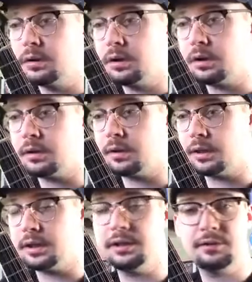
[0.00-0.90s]

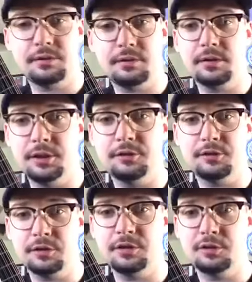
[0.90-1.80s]
And he's
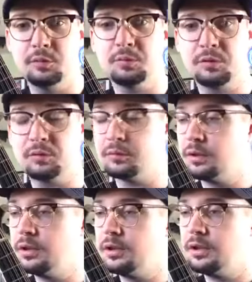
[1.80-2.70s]
super cool.
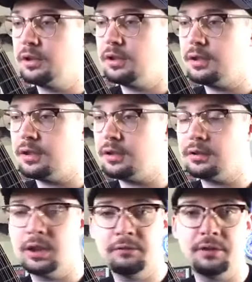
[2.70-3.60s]

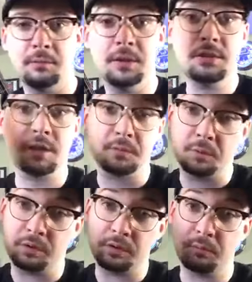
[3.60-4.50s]
Love him. He's got some
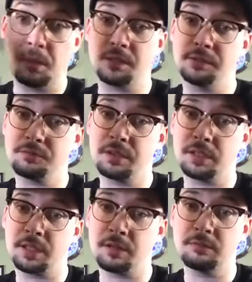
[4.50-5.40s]
really good mandolins
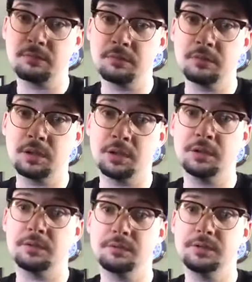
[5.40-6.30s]
right now
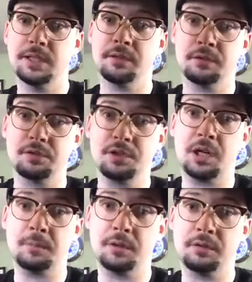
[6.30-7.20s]
down there at the
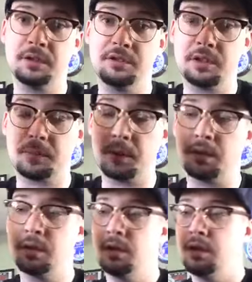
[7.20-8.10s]
shop. Y'all need to check him
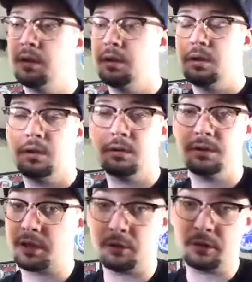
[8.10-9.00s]
out.
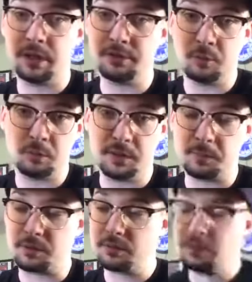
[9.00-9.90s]
He's got all kinds of old
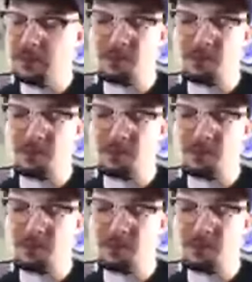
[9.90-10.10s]
Gibsons.